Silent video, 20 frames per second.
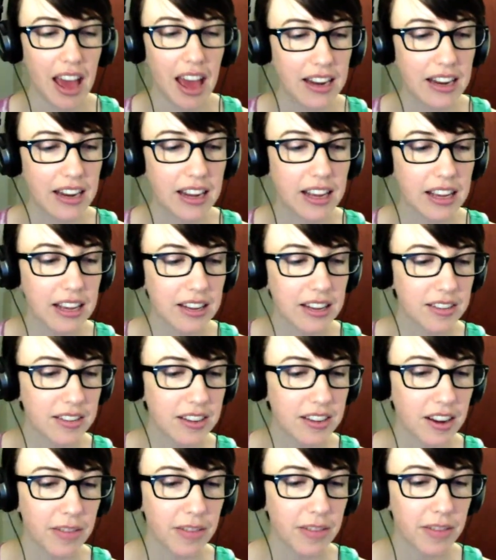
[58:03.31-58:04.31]
editing and
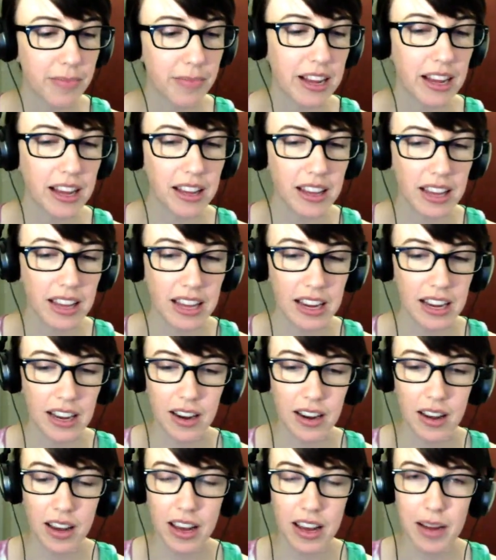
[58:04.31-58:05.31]
stuff, but
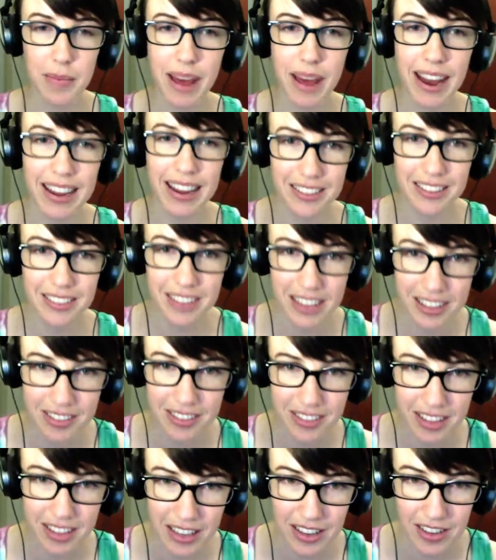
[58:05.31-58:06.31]
in many
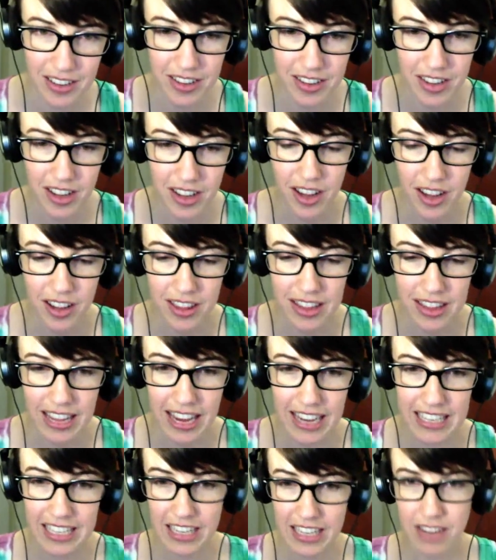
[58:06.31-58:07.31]
seasons,
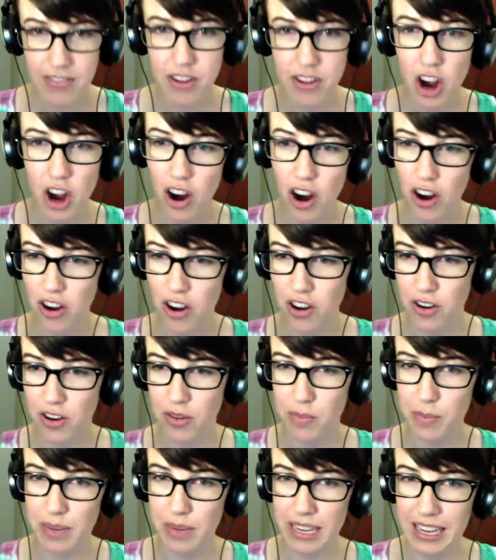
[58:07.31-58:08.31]
the idea of
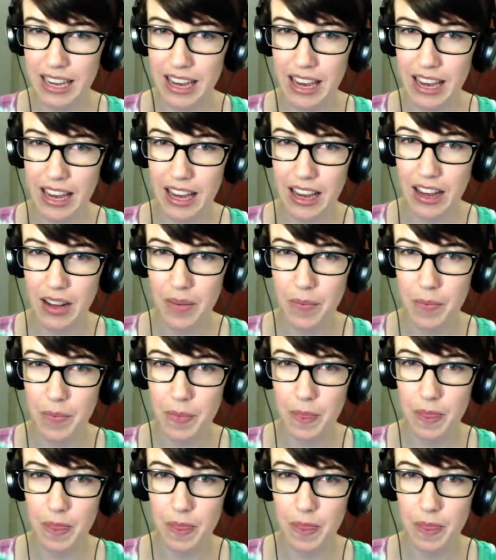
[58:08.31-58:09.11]
Carter being